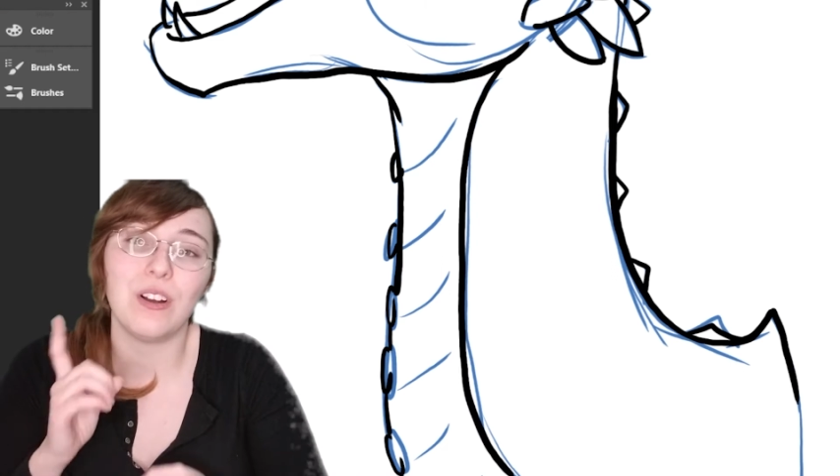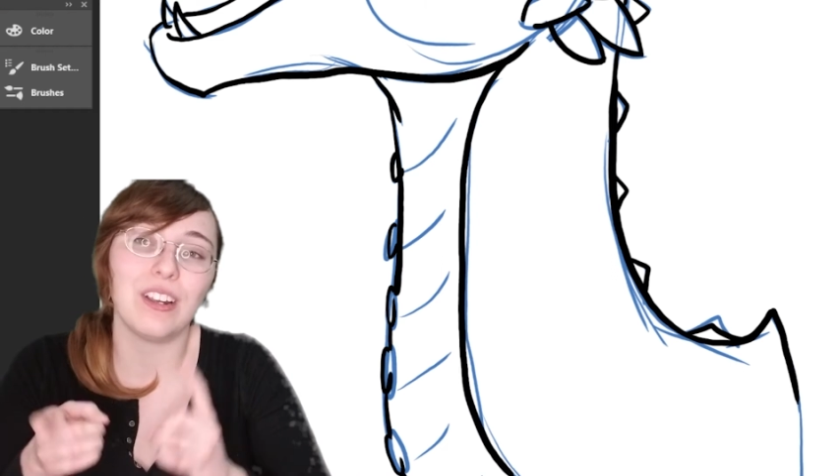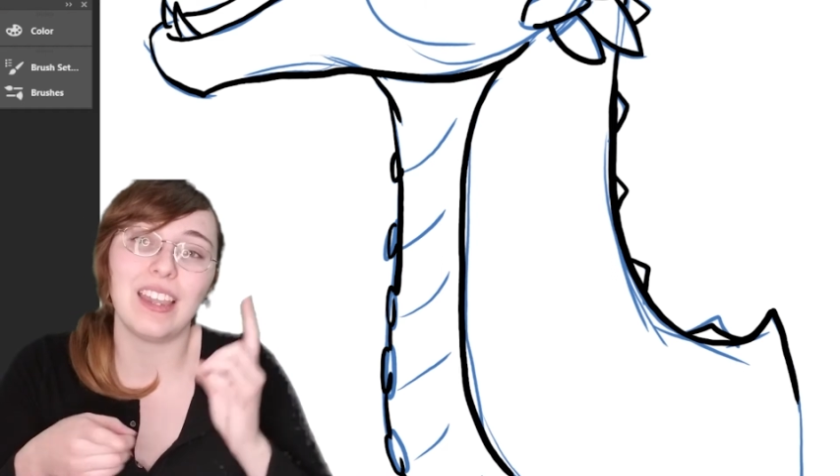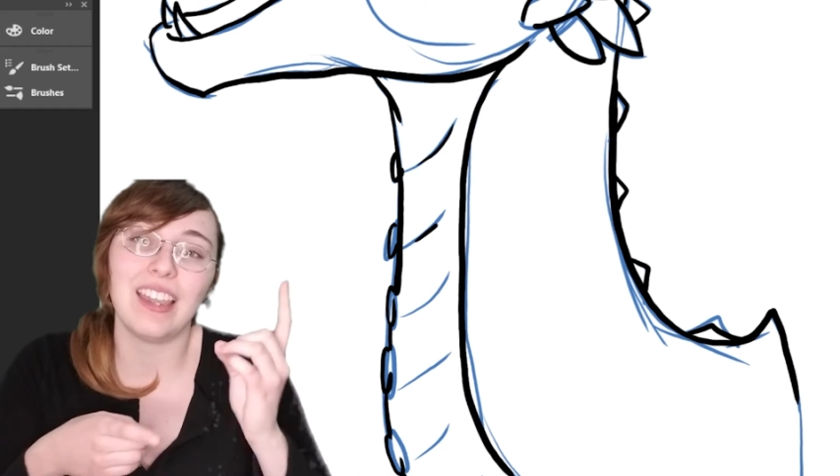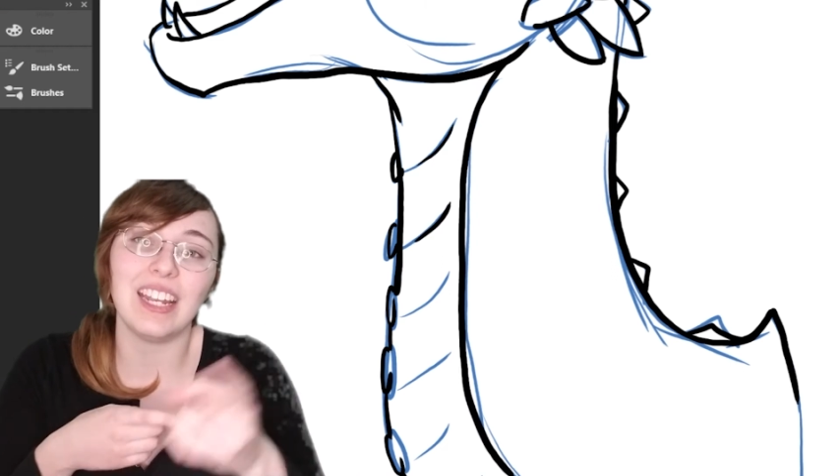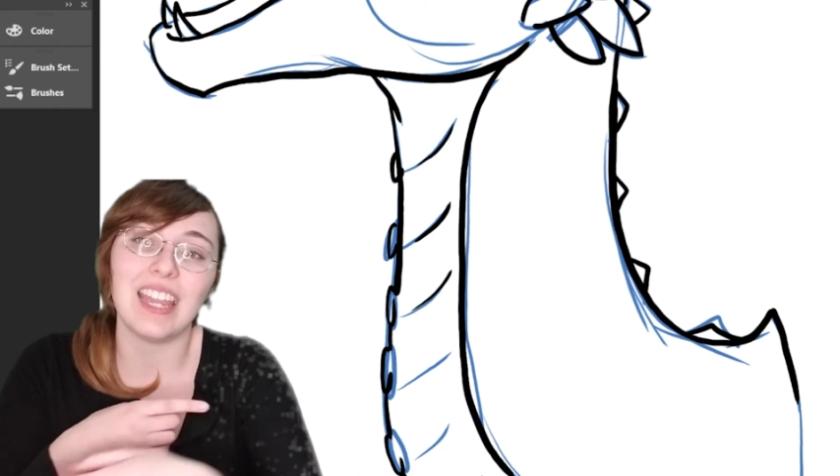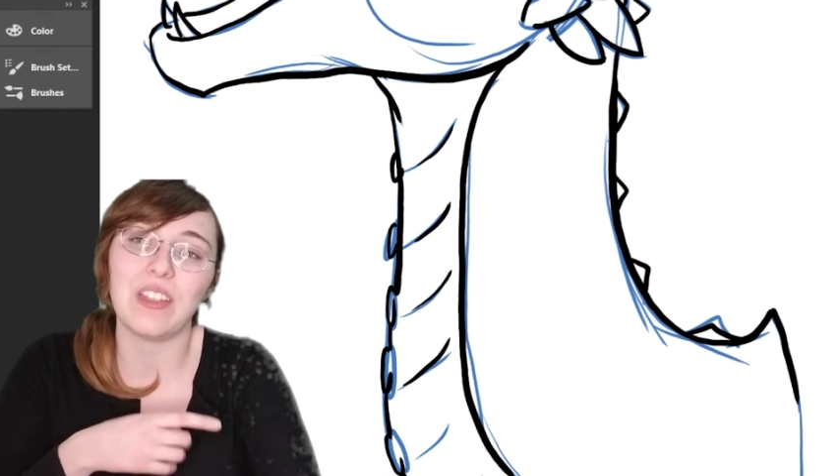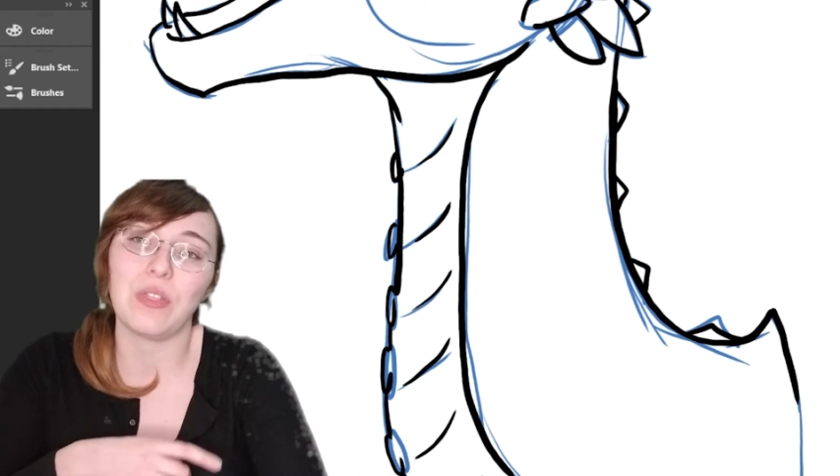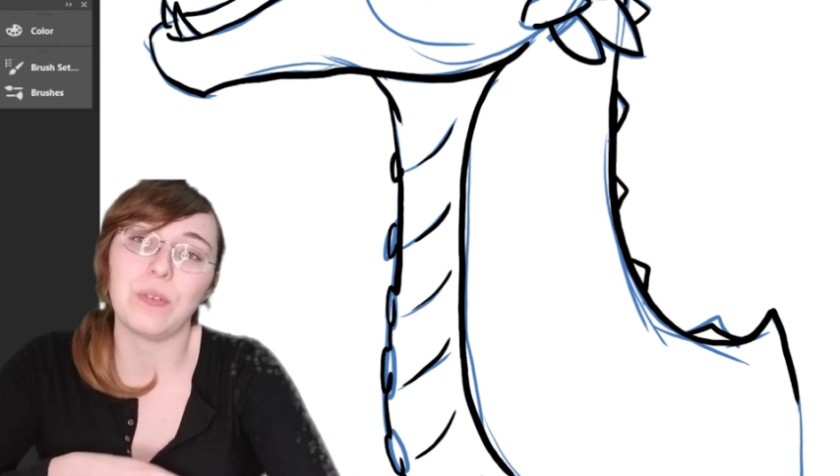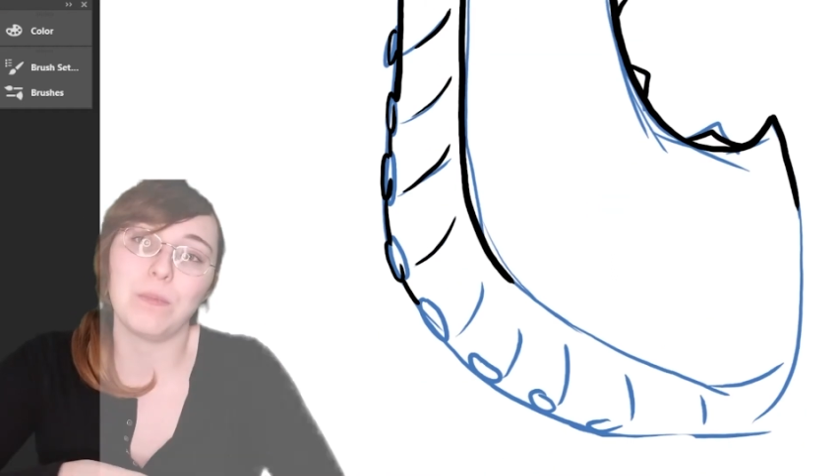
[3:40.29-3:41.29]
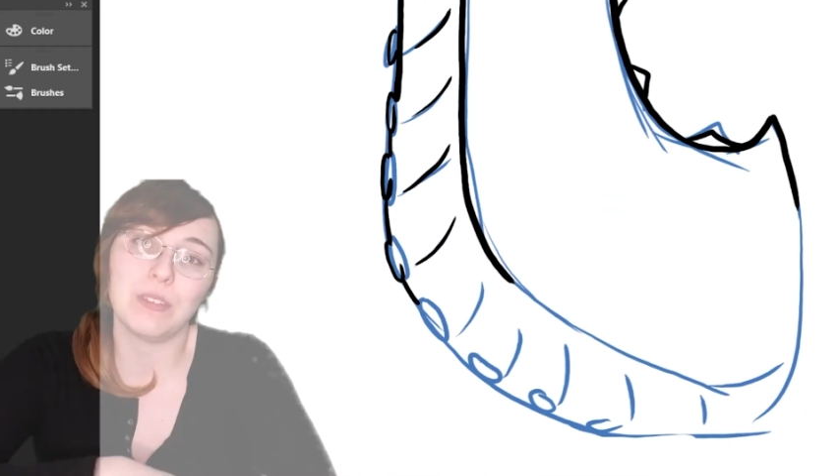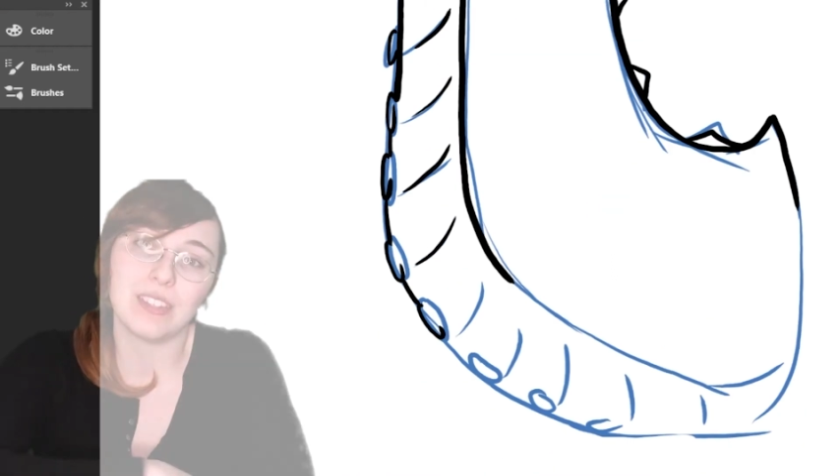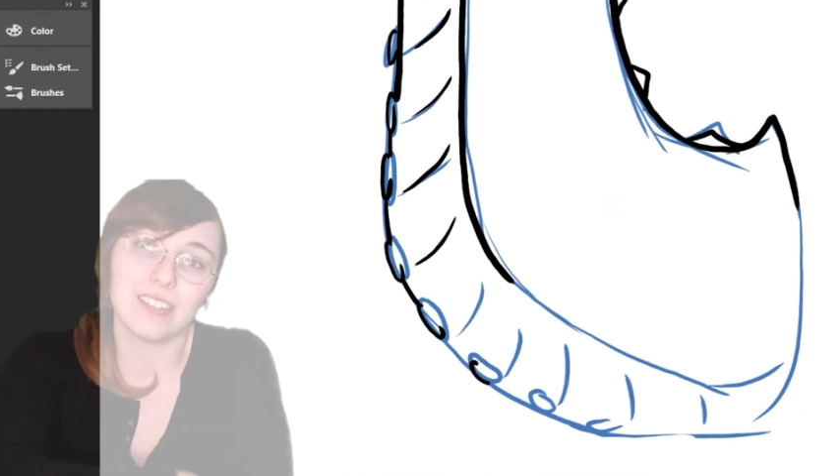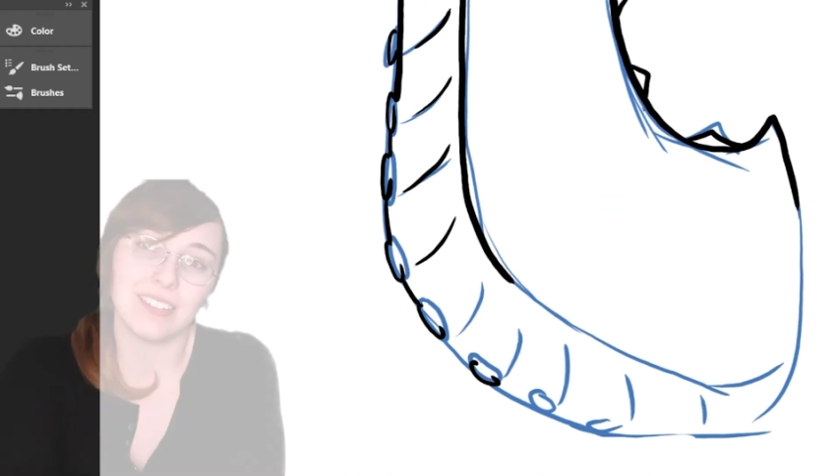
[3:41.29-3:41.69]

Arcane Anthems.